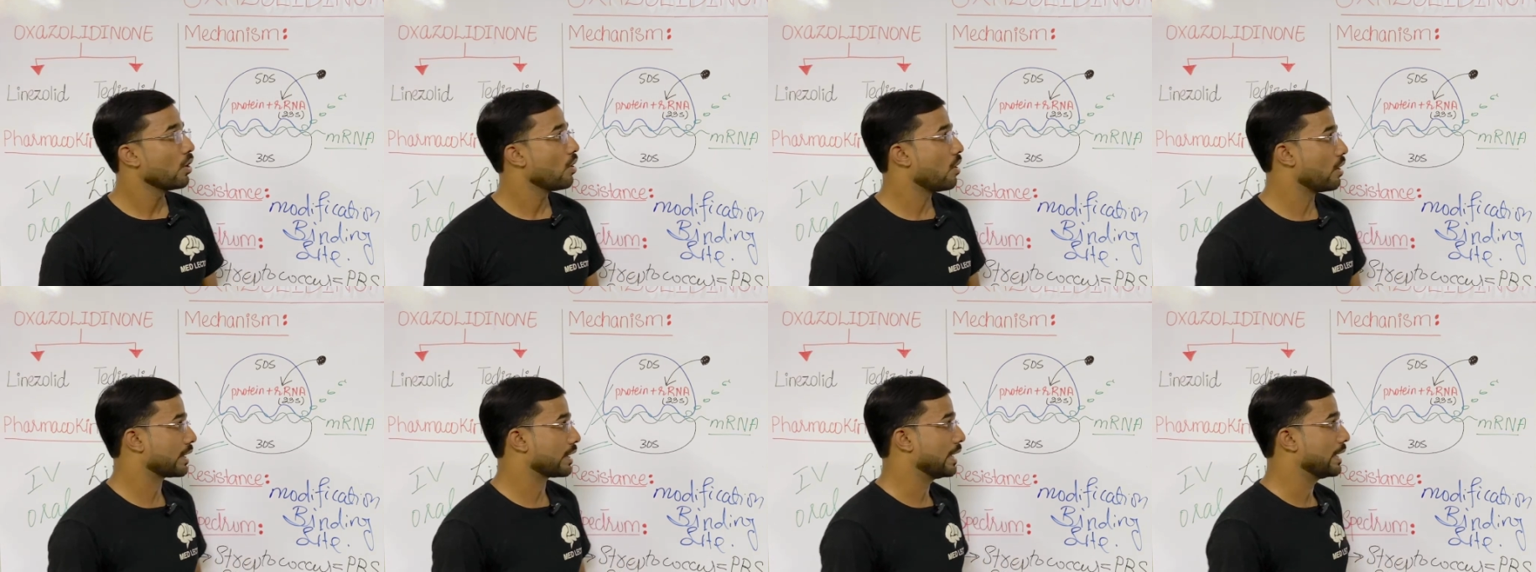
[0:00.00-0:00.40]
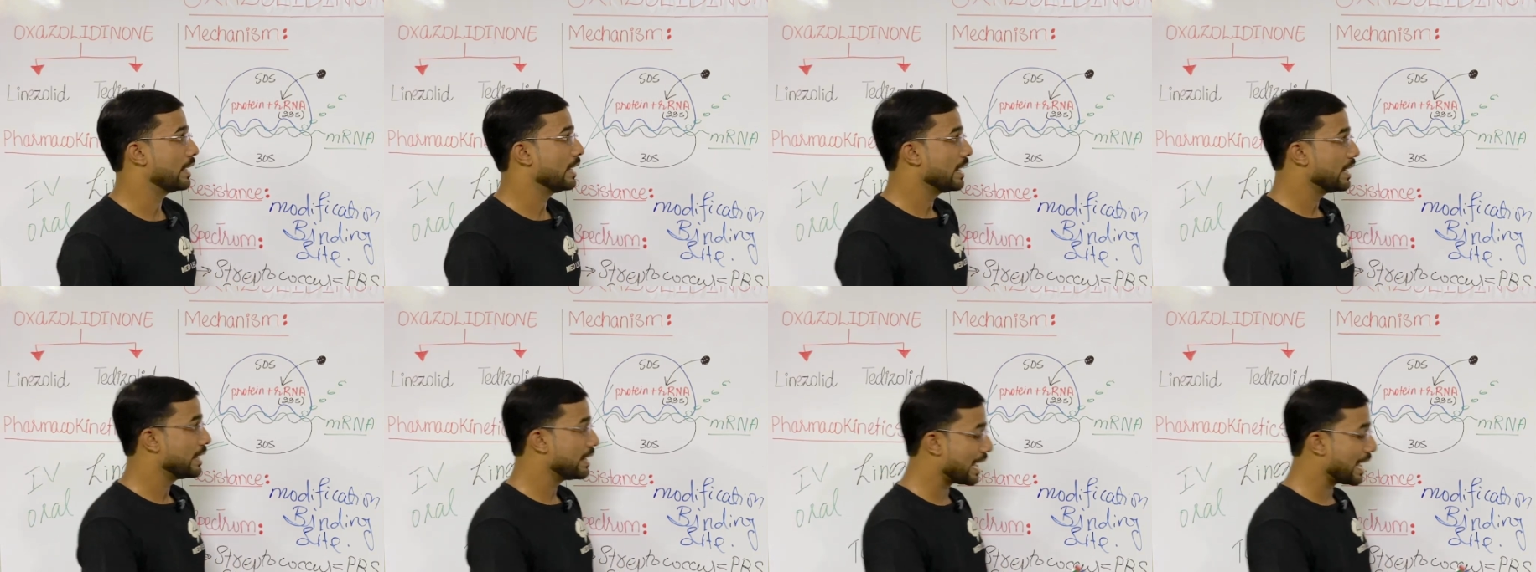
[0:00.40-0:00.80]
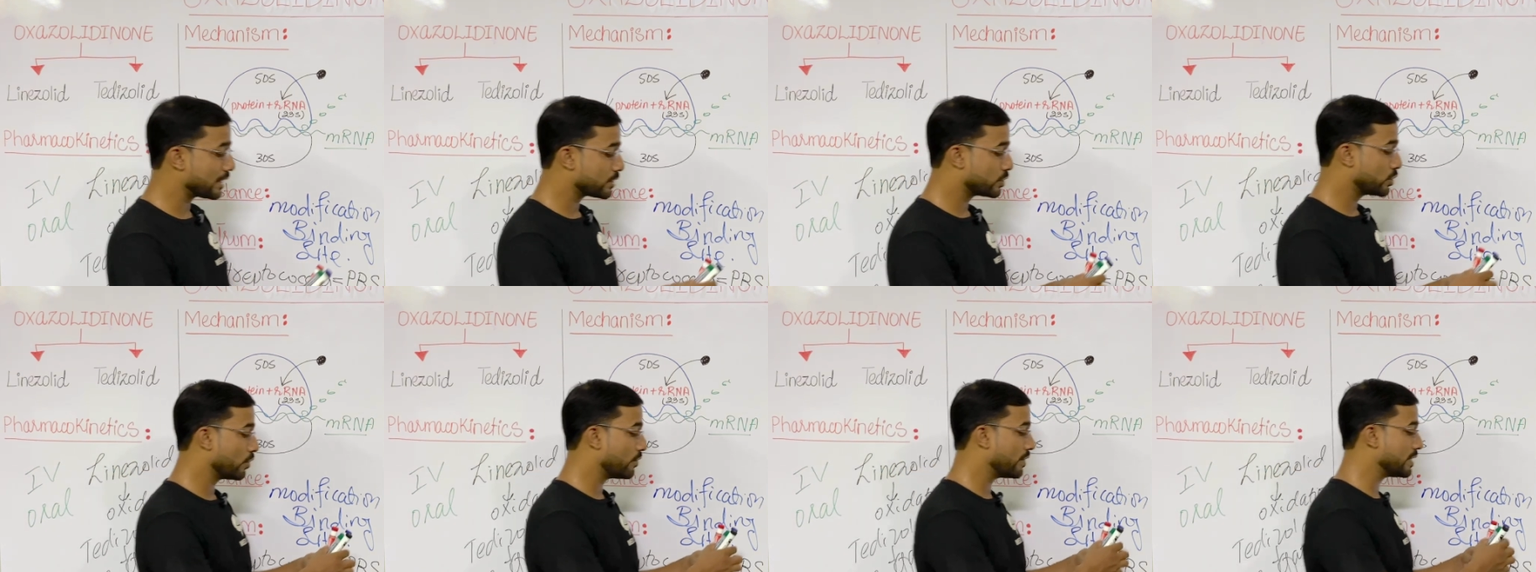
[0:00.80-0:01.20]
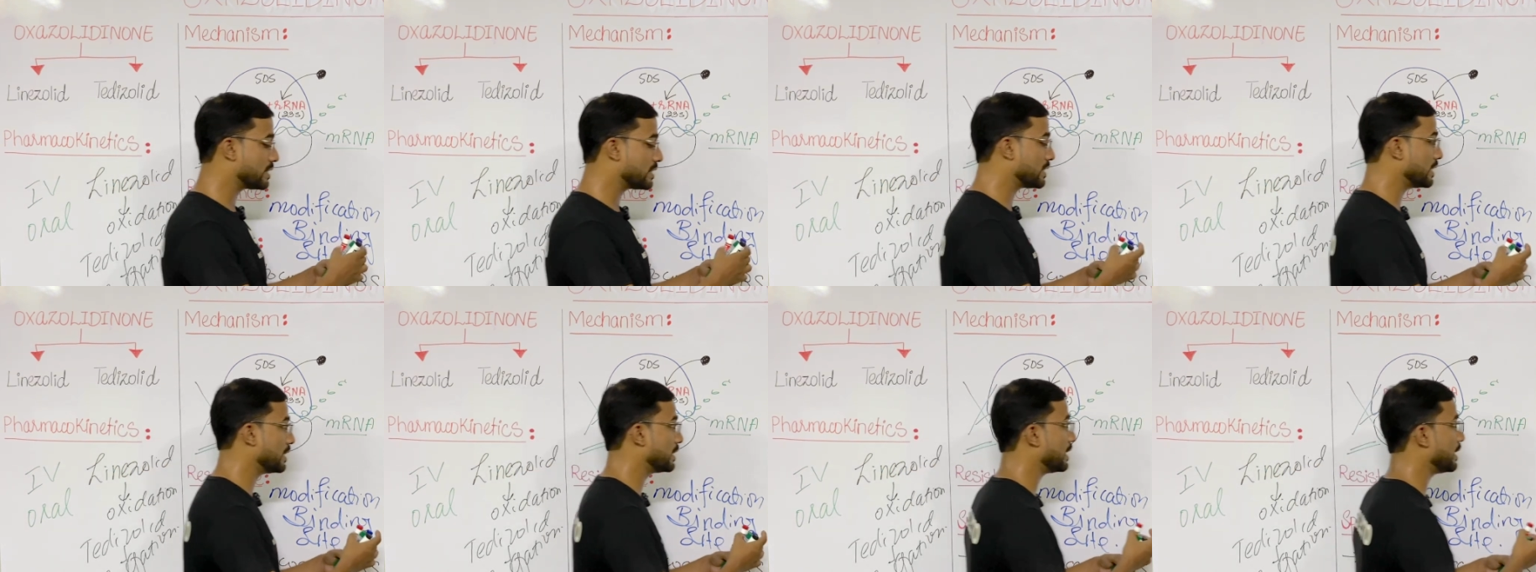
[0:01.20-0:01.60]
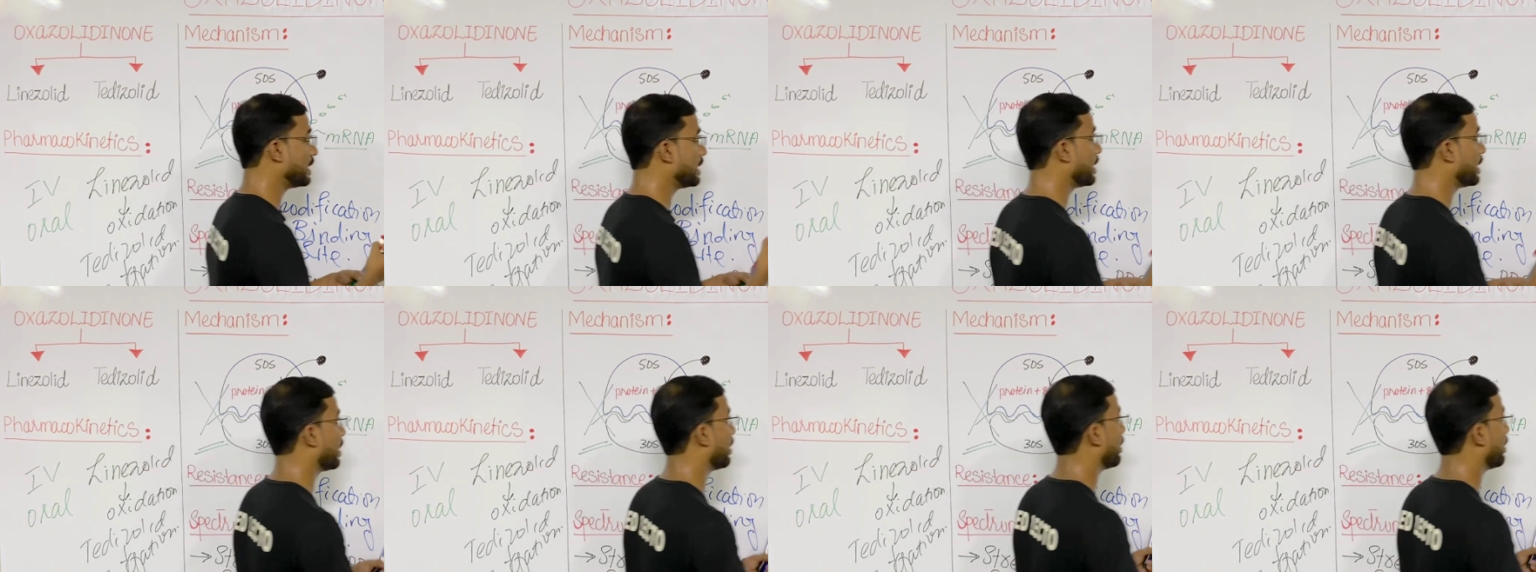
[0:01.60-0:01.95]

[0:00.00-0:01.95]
Okay, next you will see the